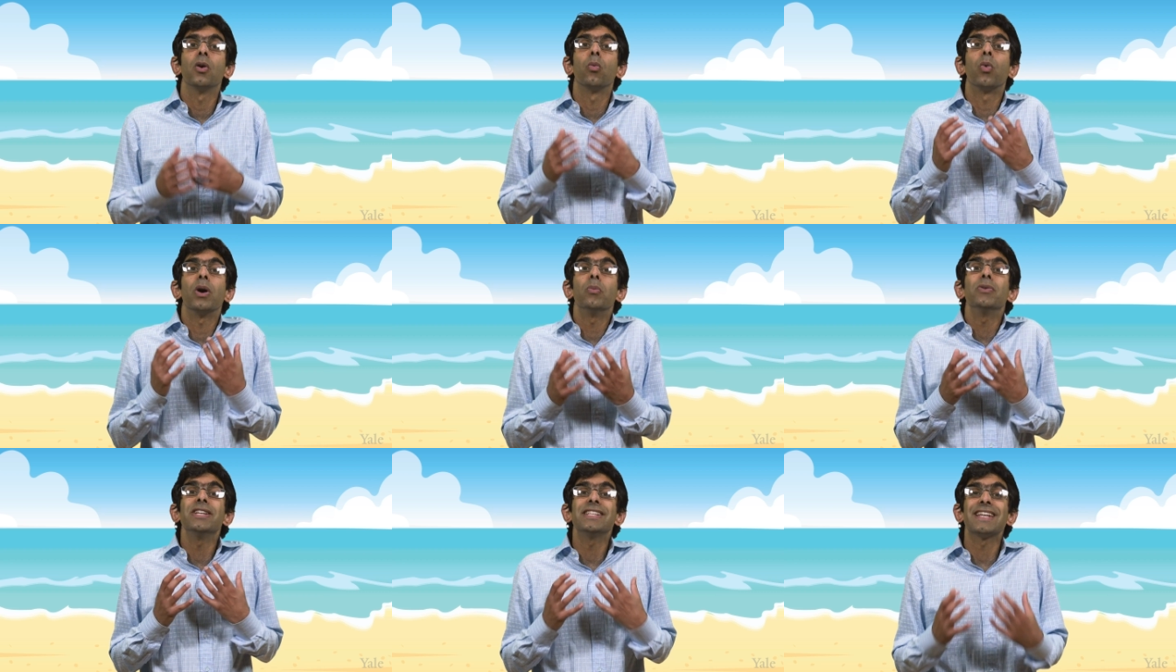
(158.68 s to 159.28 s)

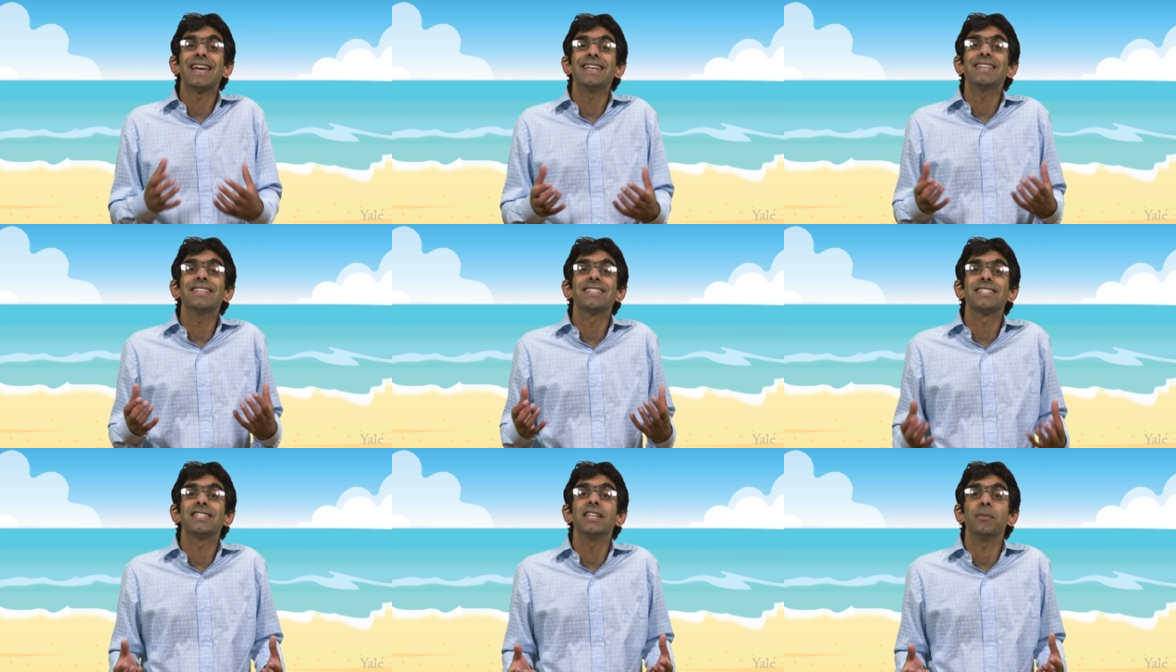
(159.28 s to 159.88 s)
When we take a
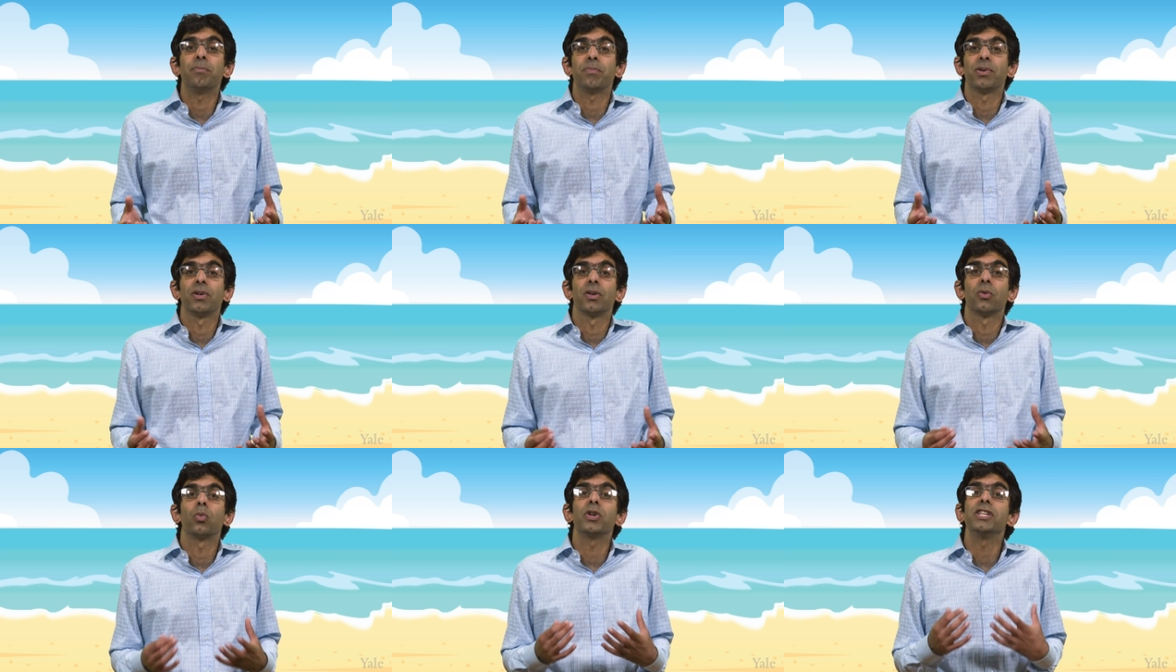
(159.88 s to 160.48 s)
sip,
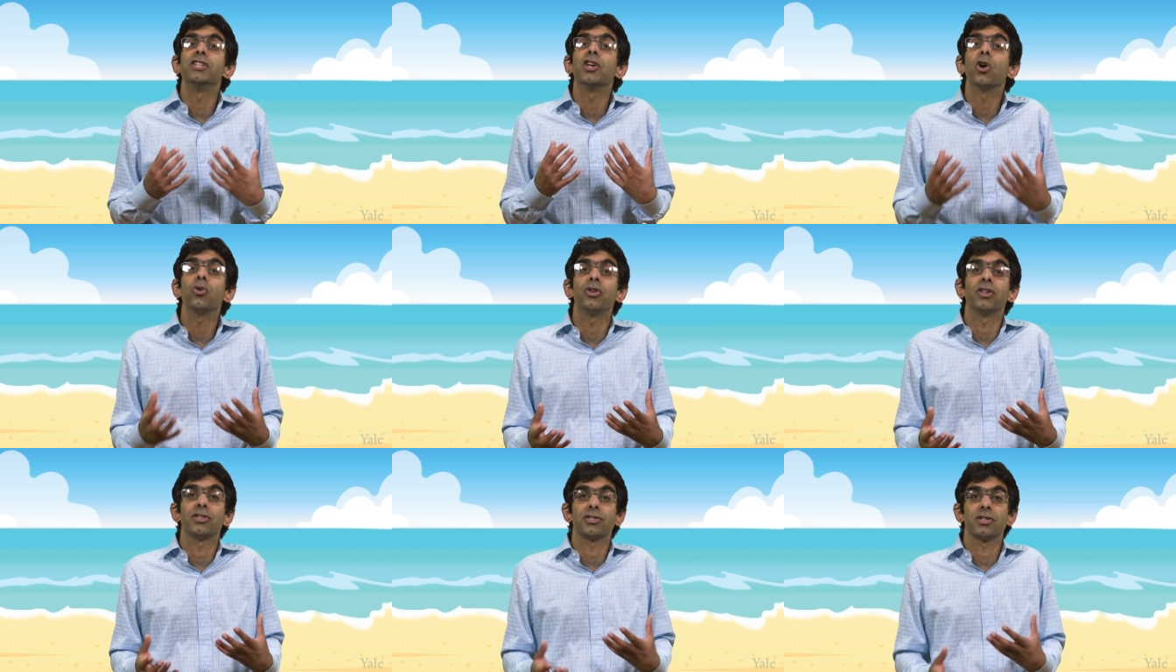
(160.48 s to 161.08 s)
we
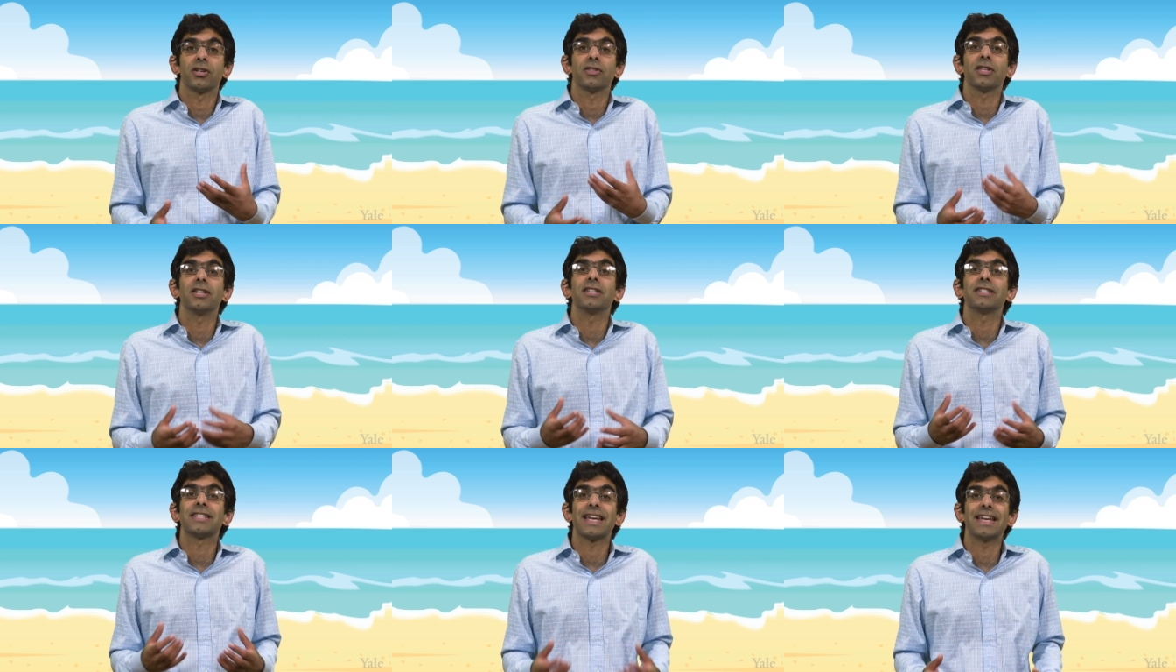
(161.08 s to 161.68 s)
notice that
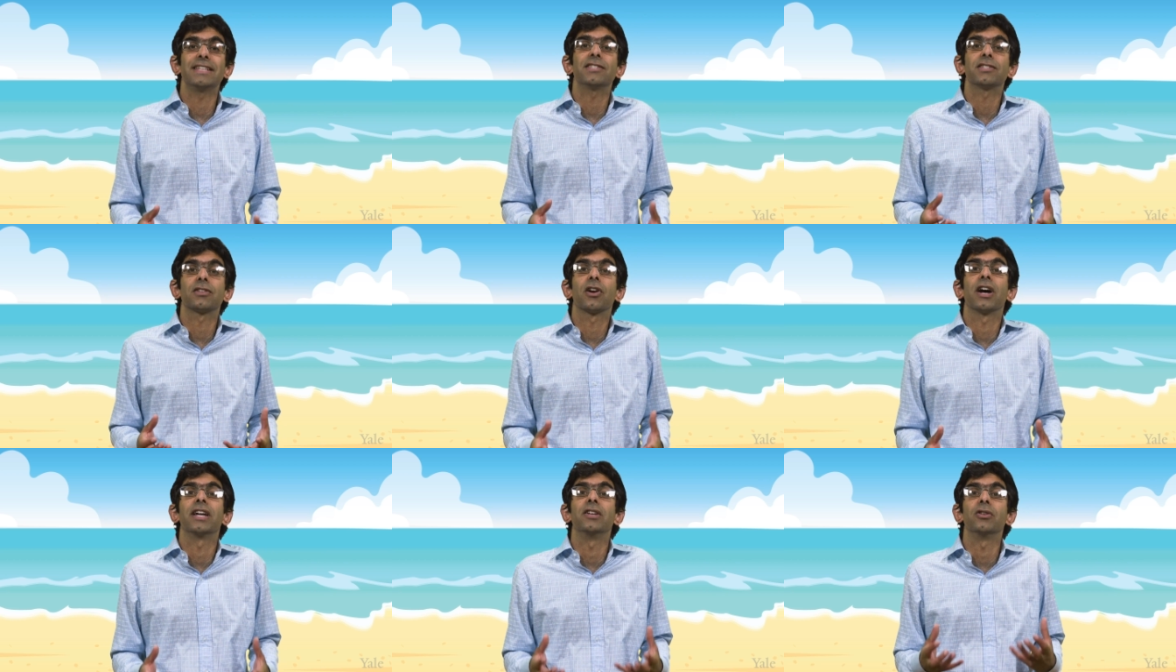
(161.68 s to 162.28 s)
it tastes
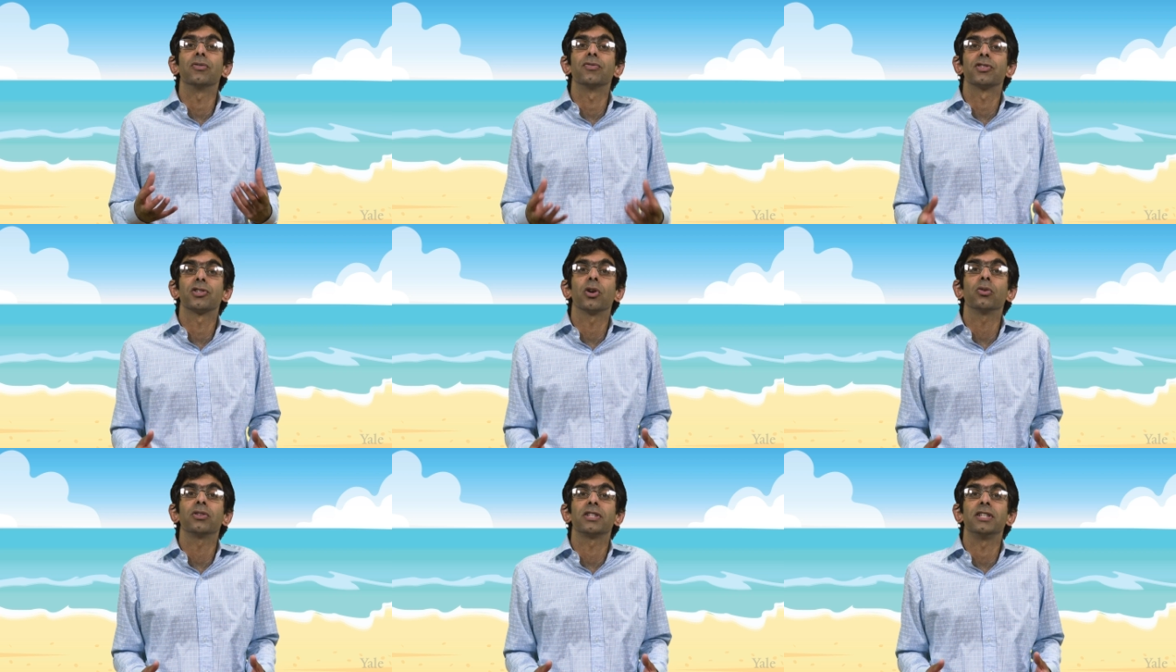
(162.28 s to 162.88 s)
kind of
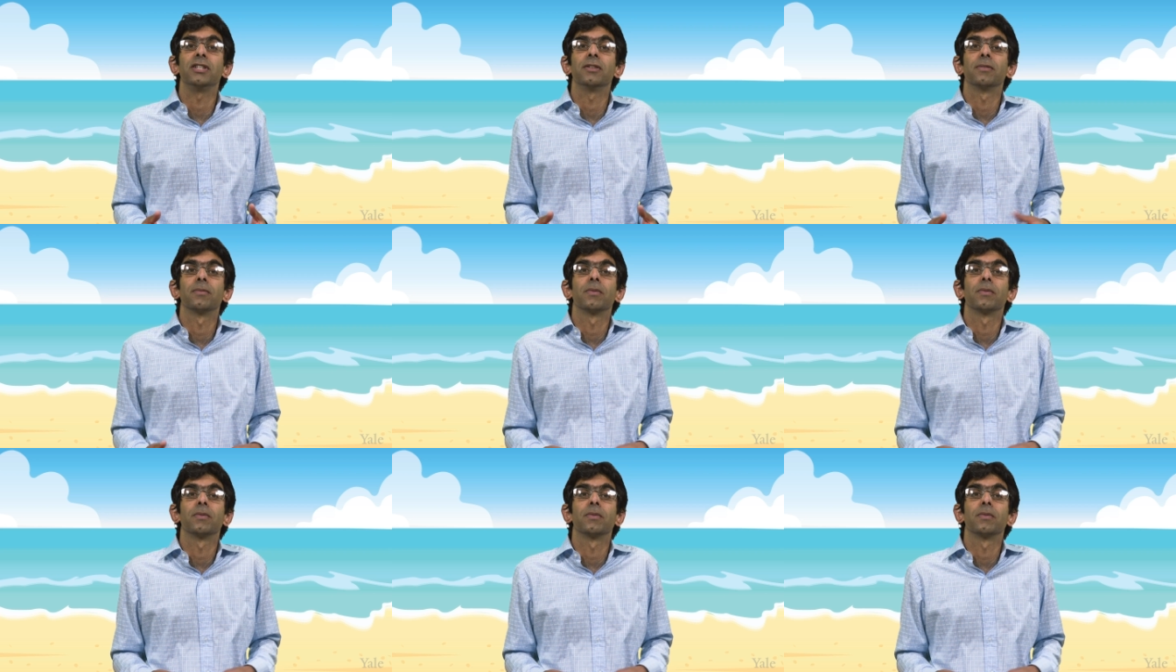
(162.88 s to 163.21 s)
salty.